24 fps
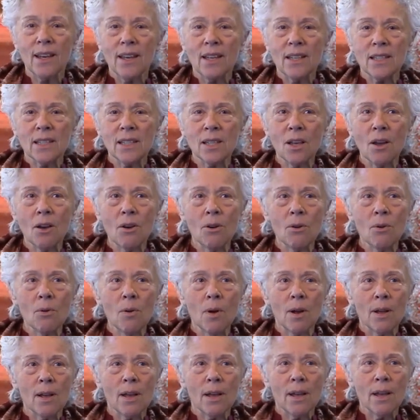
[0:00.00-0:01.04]
So
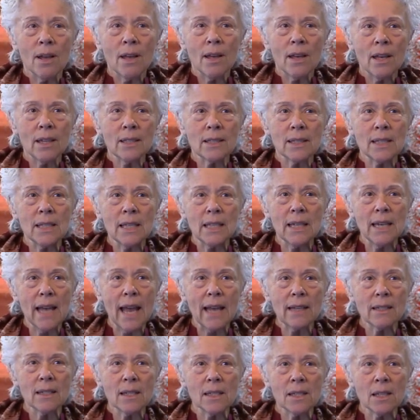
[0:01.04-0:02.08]
it's the
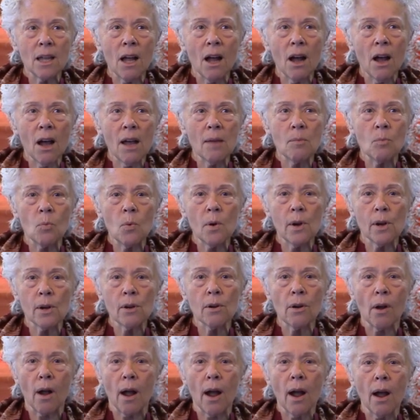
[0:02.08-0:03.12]
next time
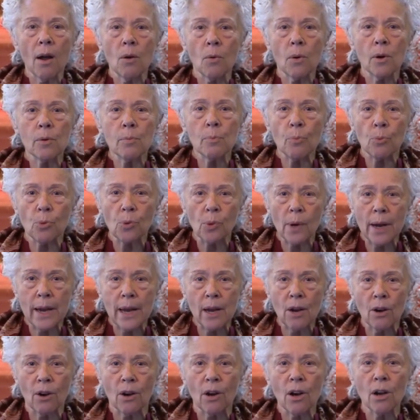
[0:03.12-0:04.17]
where our
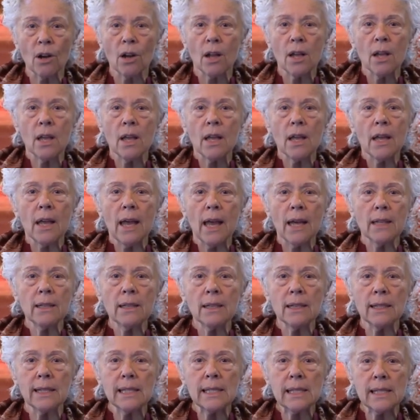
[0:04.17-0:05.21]
prayer
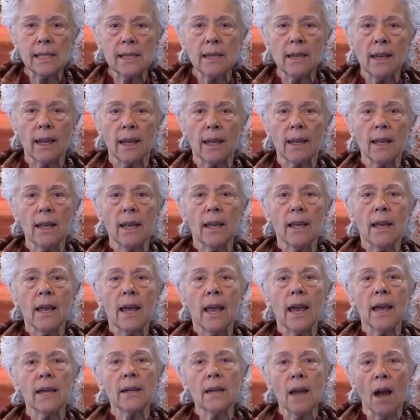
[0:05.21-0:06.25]
and listening
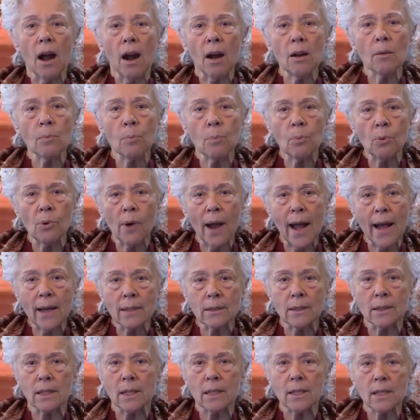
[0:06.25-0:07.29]
and our
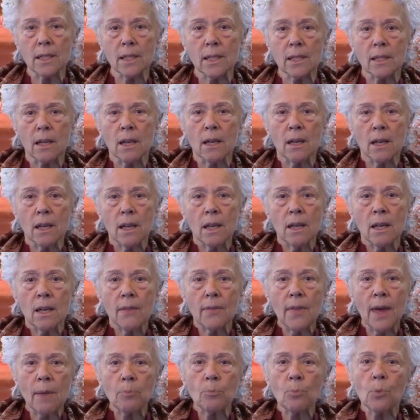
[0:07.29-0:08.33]
practice,
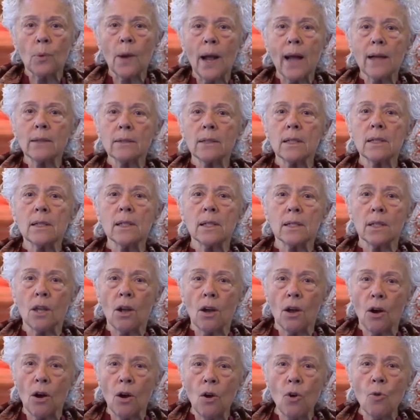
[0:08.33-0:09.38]
that practice to
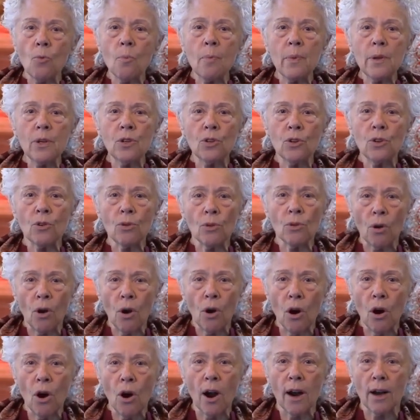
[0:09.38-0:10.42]
open your
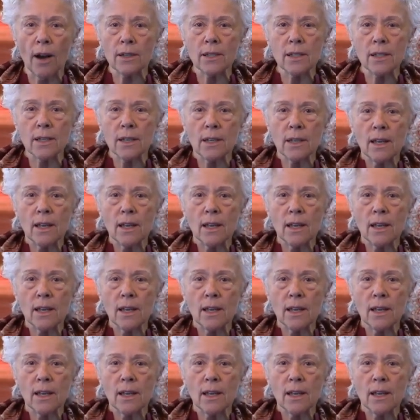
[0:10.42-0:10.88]
heart